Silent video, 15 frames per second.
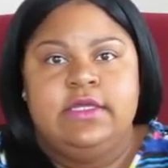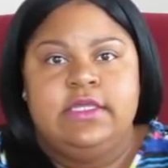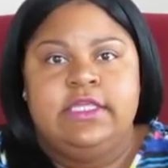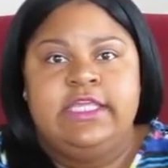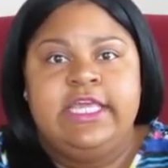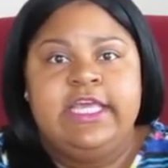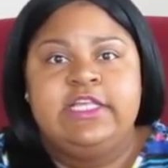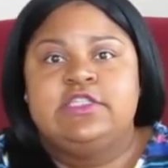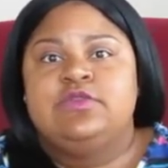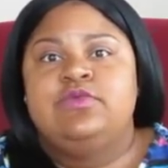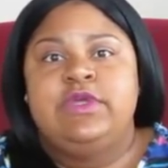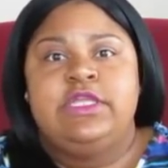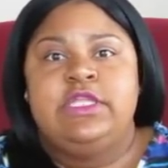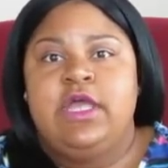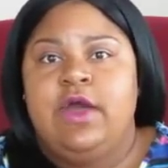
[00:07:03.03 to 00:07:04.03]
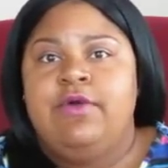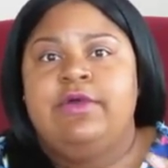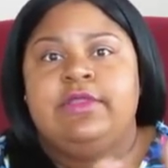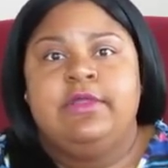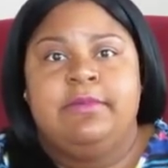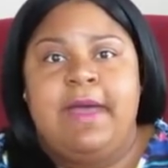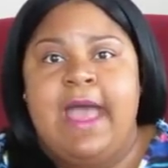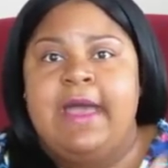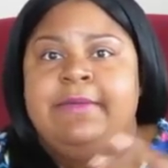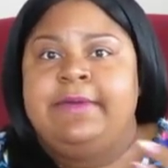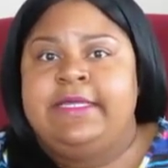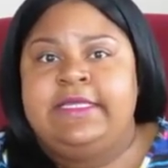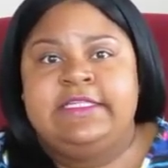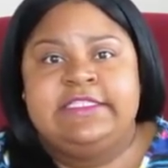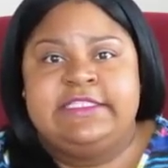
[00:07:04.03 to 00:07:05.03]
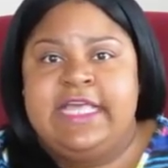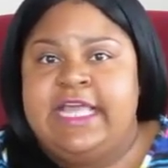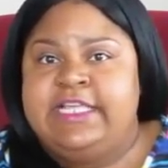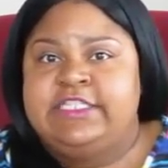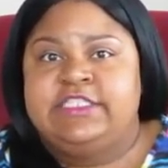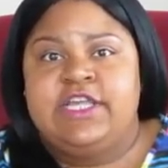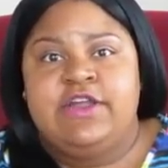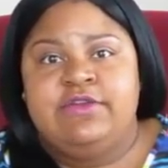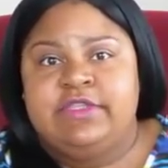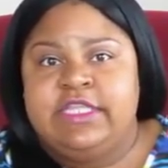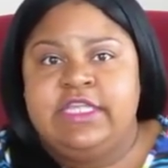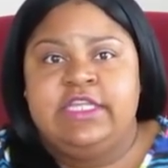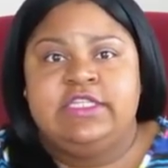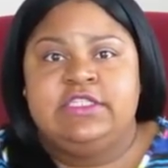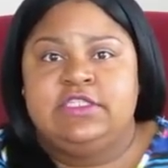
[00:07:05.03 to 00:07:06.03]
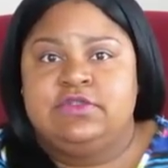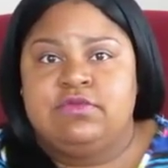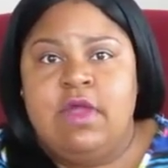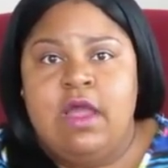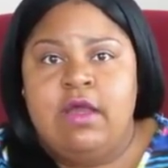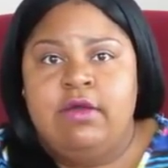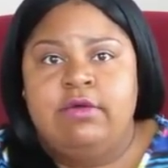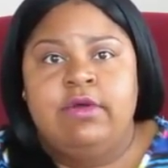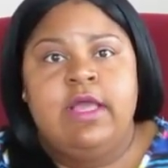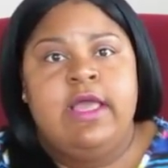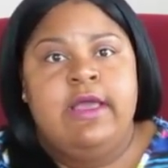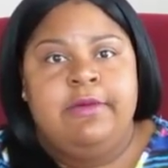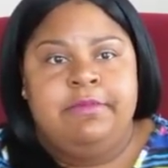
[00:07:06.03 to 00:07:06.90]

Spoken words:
Yes, we know in the Bible it says certain things is wrong,